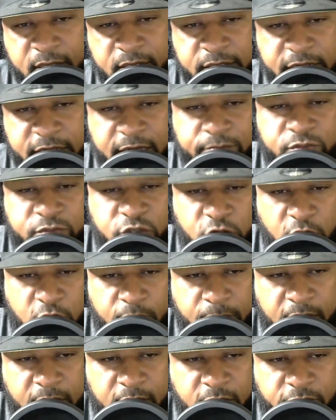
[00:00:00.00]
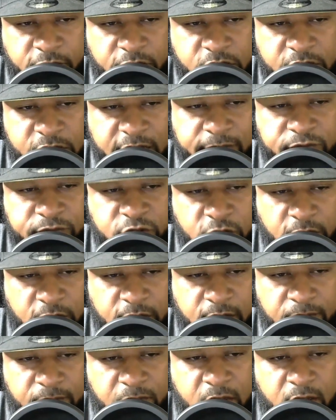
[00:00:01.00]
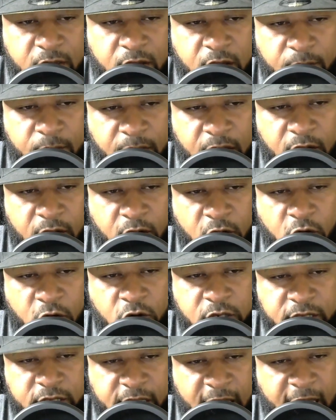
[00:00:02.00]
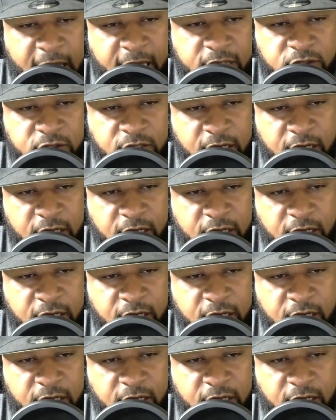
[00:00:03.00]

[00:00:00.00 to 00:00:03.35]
depth chart, my current depth chart up about all the guys.